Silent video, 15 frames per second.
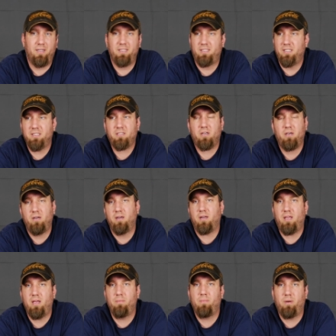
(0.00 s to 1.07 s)
it just couldn't
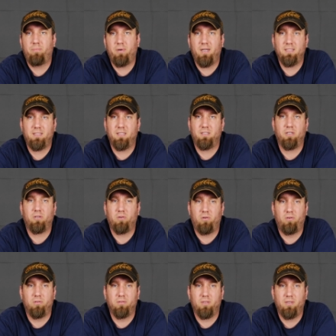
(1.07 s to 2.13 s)
keep my processor
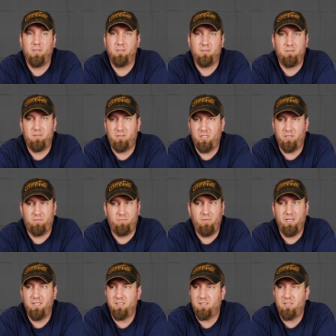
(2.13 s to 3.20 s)
cold. It just
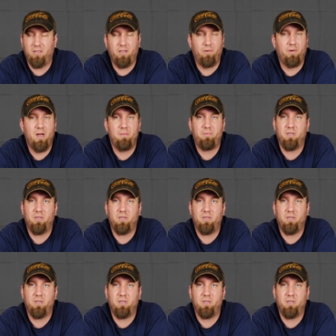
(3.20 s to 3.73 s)
instantly ramped